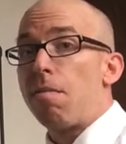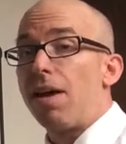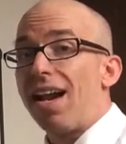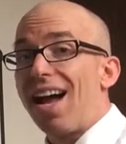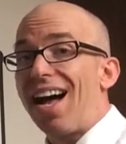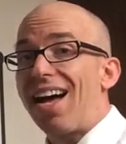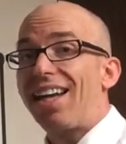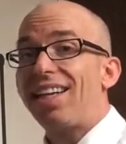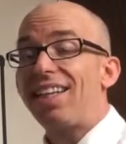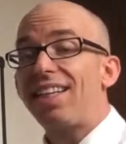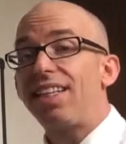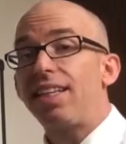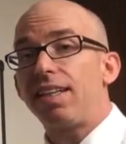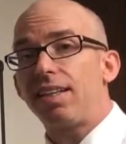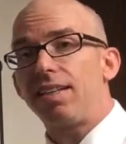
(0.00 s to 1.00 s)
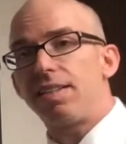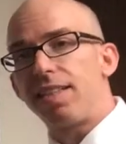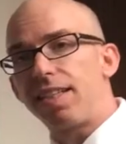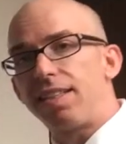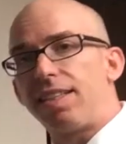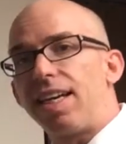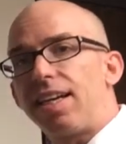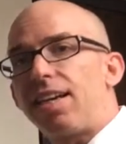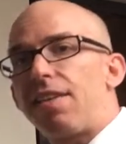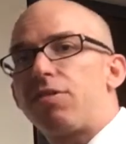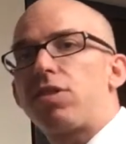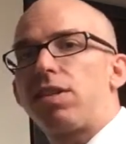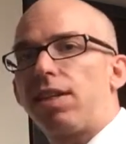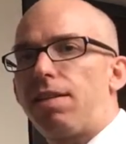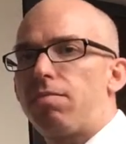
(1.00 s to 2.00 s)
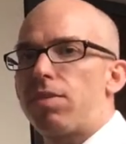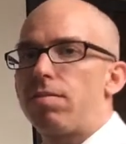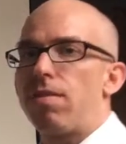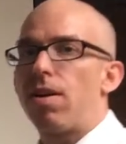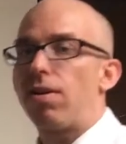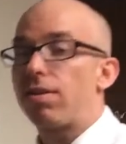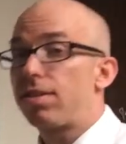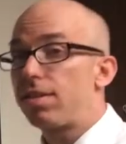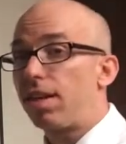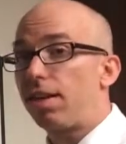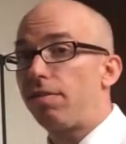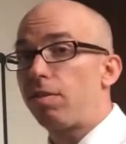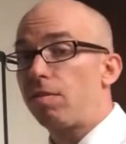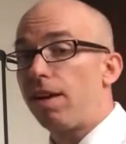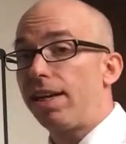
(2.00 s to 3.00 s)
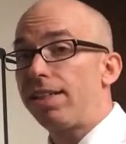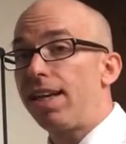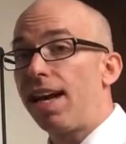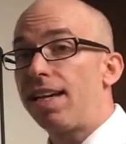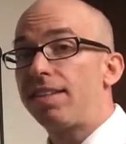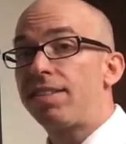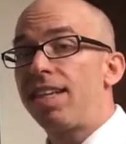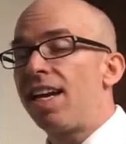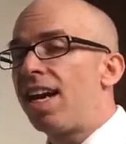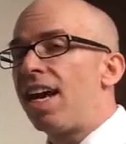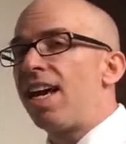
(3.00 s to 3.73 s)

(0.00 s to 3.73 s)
But I need to get enough sleep tomorrow to study for my test.